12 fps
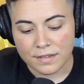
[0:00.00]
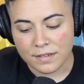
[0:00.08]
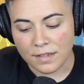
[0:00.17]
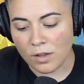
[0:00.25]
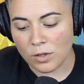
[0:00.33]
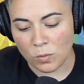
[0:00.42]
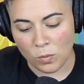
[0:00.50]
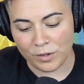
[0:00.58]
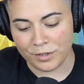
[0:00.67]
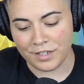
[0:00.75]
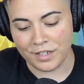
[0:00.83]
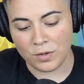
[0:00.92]
Y'all are
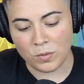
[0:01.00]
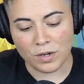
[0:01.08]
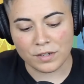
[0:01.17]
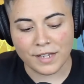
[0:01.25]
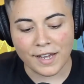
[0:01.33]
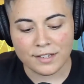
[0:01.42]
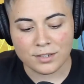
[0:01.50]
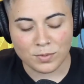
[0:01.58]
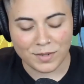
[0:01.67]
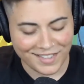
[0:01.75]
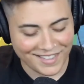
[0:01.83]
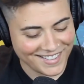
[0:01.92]
worse than you were last
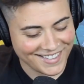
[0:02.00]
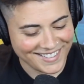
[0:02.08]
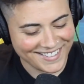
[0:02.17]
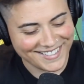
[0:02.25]
week.